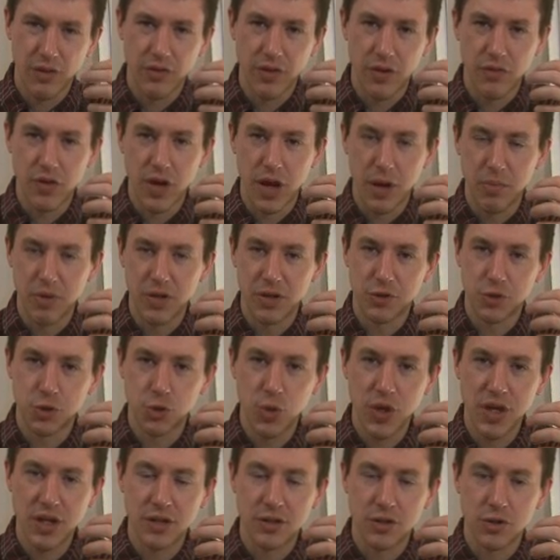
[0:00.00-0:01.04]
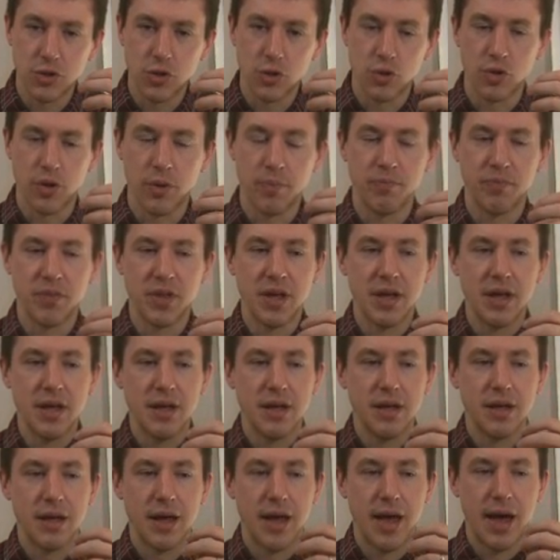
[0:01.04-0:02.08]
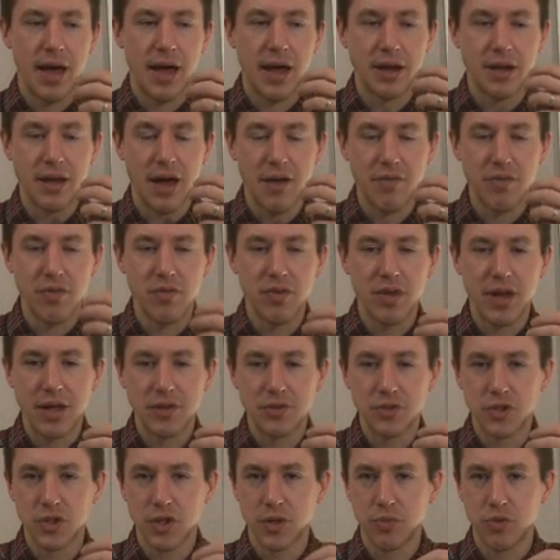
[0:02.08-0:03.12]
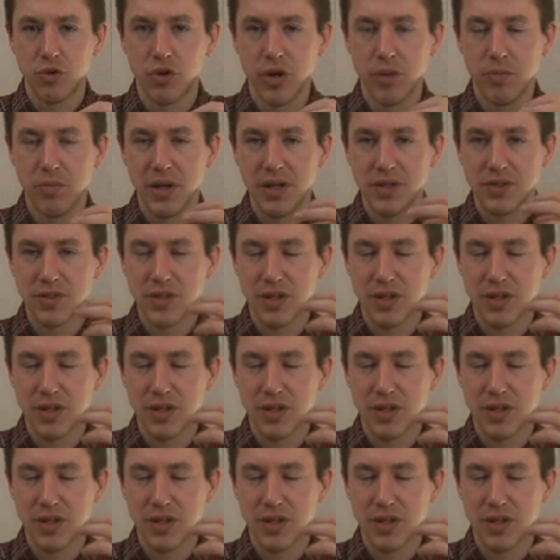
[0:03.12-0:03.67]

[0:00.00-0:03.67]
bit of sweetness to them. And I've even had some green beans